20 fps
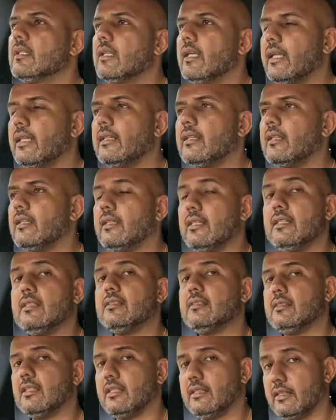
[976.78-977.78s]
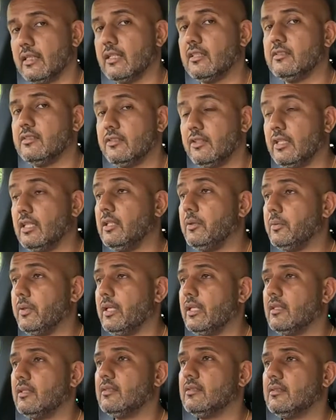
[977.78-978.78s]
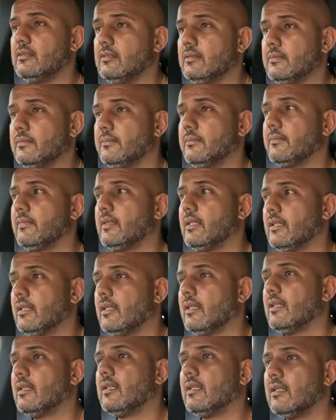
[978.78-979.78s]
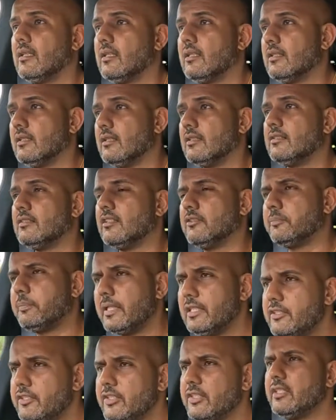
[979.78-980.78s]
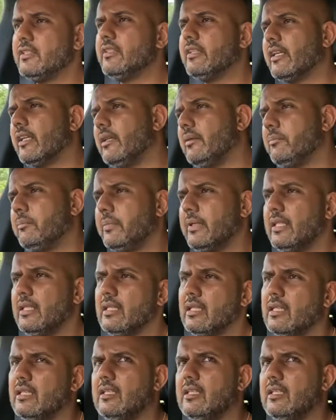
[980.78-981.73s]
And this, it does really well. The suspension can be a